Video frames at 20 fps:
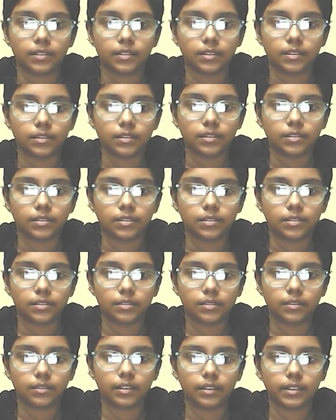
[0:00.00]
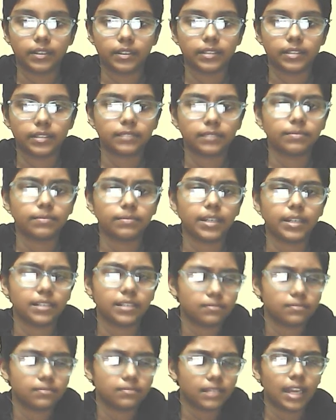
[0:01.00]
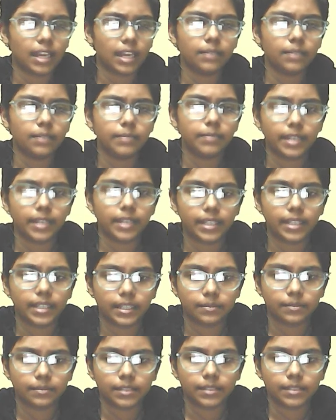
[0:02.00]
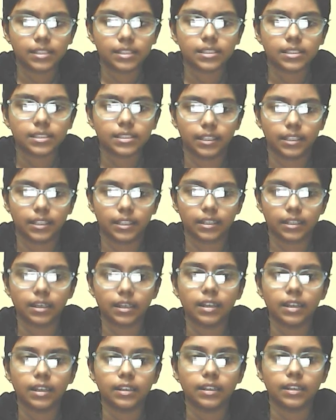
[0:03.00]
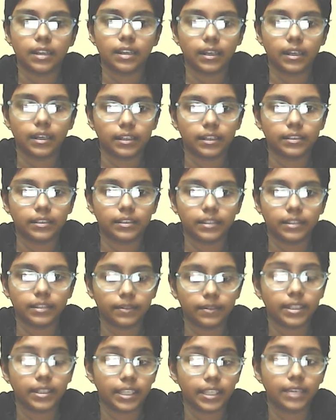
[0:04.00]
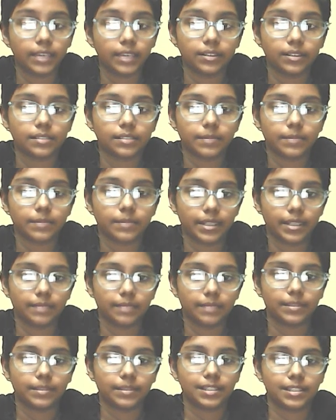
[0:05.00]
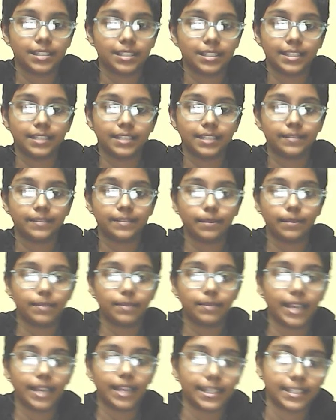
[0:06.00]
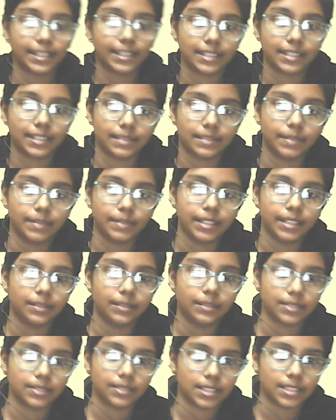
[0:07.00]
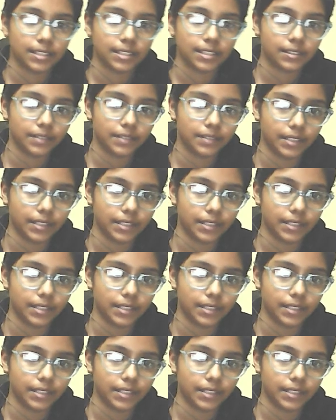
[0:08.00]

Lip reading: So, but Tal made a mistake. Even he also made a mistake in reply, that has been to c3.